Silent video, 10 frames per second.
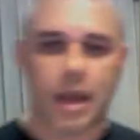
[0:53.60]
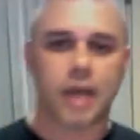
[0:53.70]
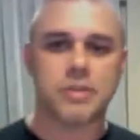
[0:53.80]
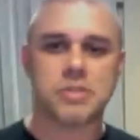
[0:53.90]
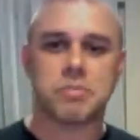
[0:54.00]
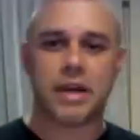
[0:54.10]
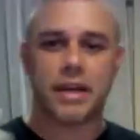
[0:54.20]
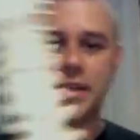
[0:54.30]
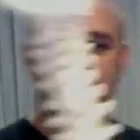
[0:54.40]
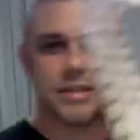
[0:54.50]
Our
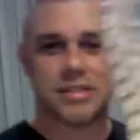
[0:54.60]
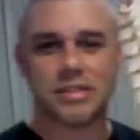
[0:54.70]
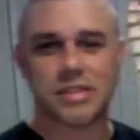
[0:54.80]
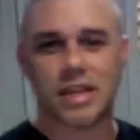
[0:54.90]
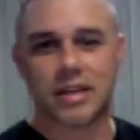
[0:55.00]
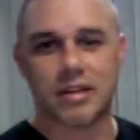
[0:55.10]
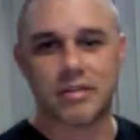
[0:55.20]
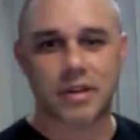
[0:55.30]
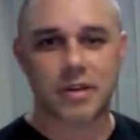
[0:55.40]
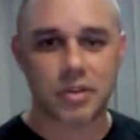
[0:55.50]
spine is designed in a
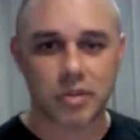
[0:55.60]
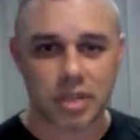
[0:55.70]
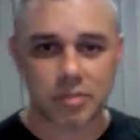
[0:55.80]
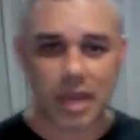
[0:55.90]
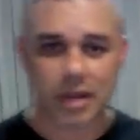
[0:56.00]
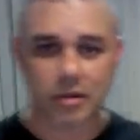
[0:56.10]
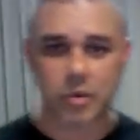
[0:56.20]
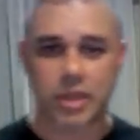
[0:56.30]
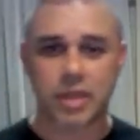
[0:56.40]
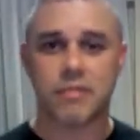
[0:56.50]
very unique manner.
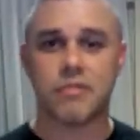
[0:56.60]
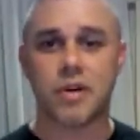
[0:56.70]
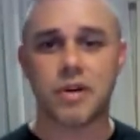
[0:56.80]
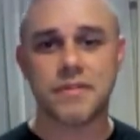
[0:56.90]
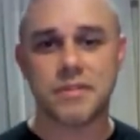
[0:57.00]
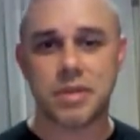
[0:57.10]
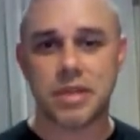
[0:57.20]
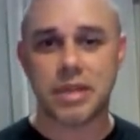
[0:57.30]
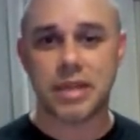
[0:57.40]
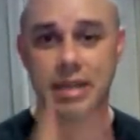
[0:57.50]
We have evolved to
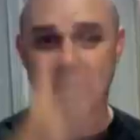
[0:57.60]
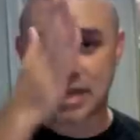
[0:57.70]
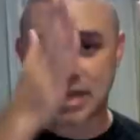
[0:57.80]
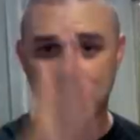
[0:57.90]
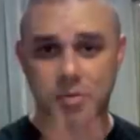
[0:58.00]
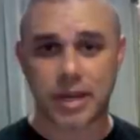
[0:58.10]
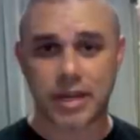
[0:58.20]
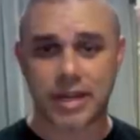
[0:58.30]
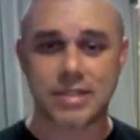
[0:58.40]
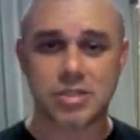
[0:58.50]
be upright
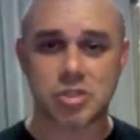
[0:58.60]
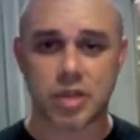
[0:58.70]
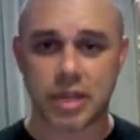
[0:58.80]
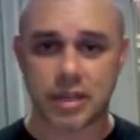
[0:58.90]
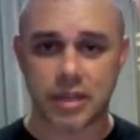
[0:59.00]
and straight.